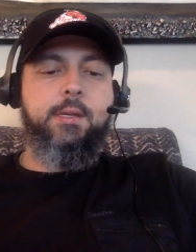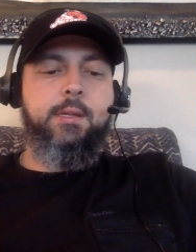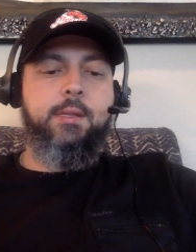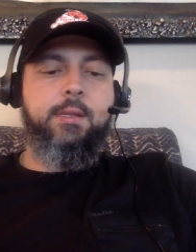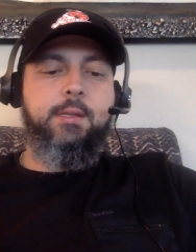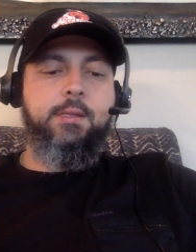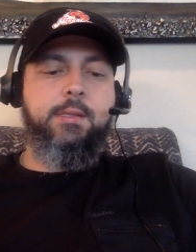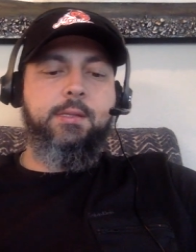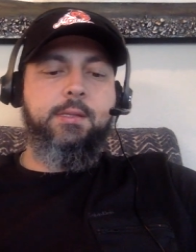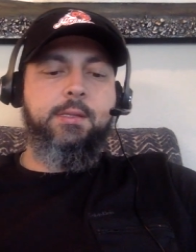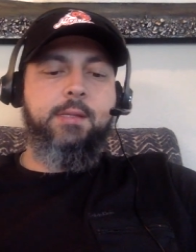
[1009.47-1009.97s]
and
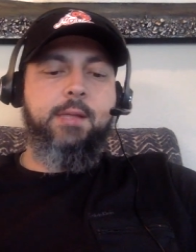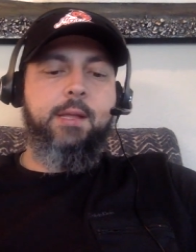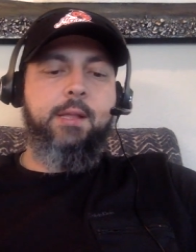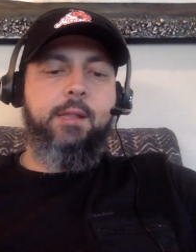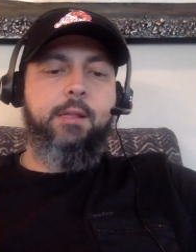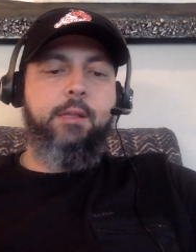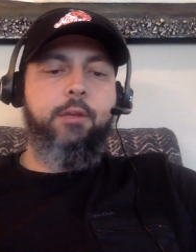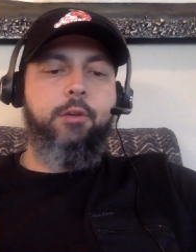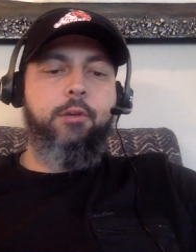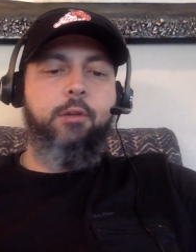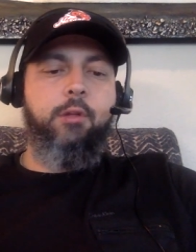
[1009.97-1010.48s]
this is
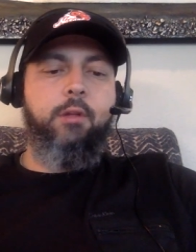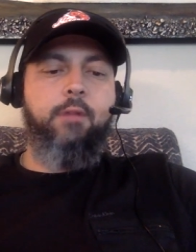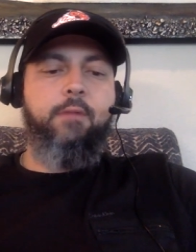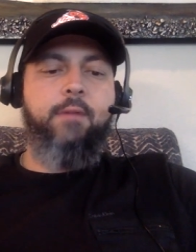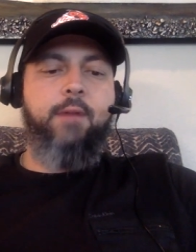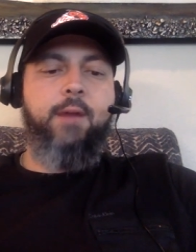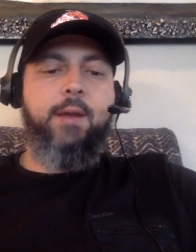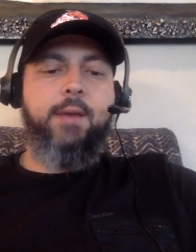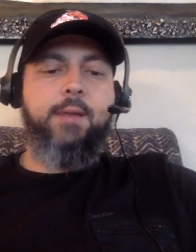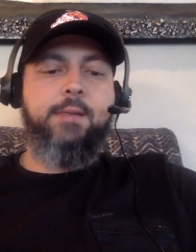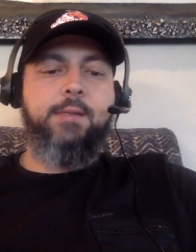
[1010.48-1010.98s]
not legal
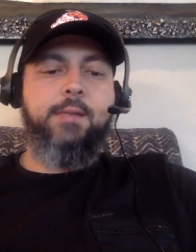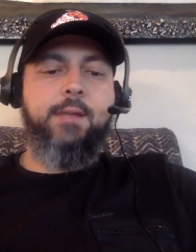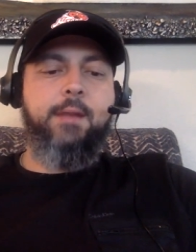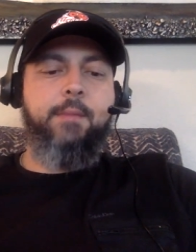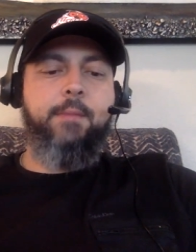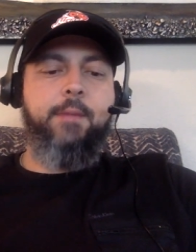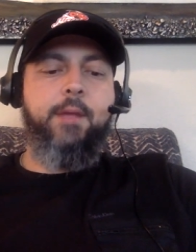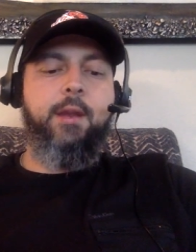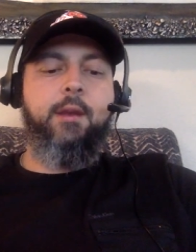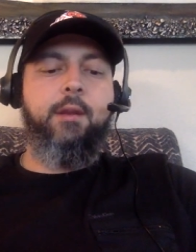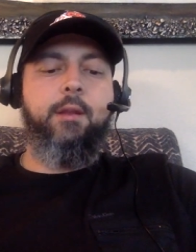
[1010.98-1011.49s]
advice,
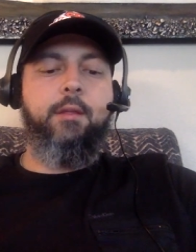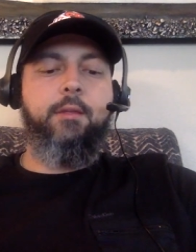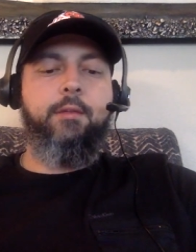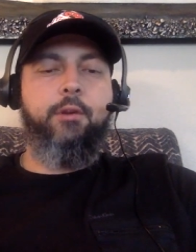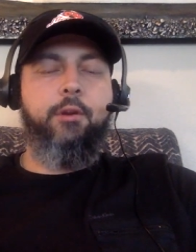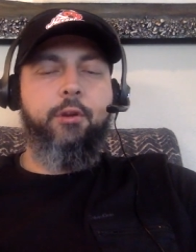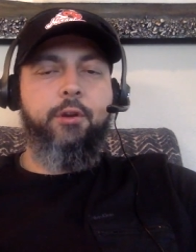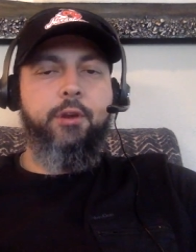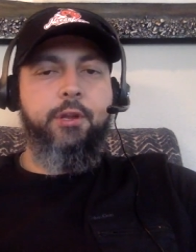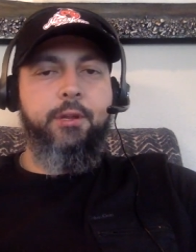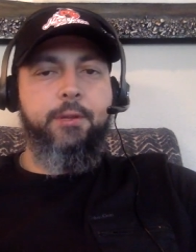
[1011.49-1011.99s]
I'm not an
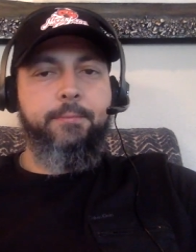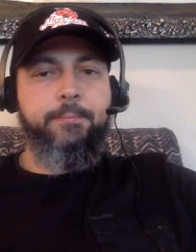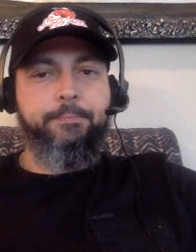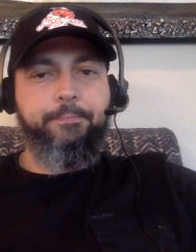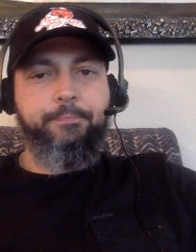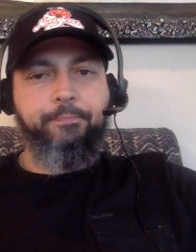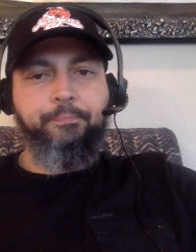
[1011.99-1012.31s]
attorney,